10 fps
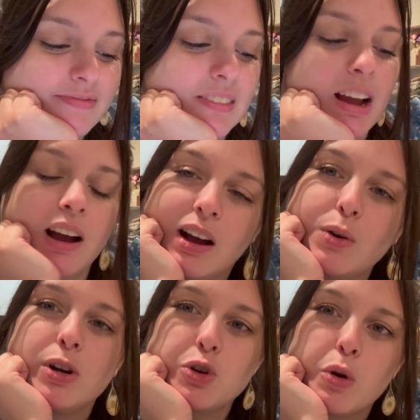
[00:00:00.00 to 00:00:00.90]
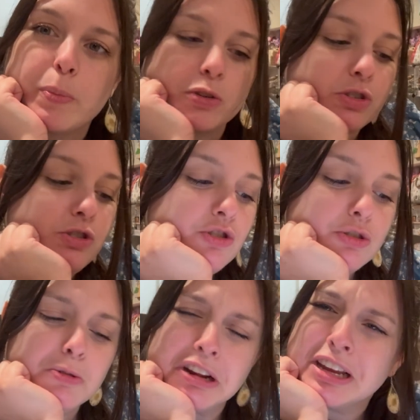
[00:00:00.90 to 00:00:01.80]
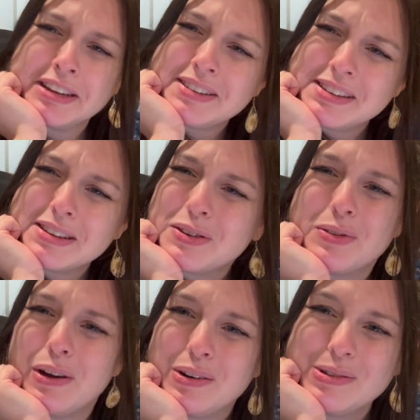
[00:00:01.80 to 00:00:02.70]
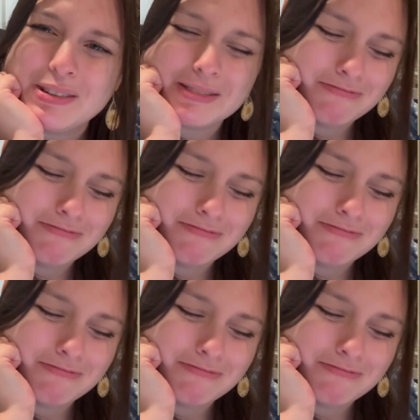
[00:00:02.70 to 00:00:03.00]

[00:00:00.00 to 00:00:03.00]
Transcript: How adorable. Don't you just want to kiss his little nose?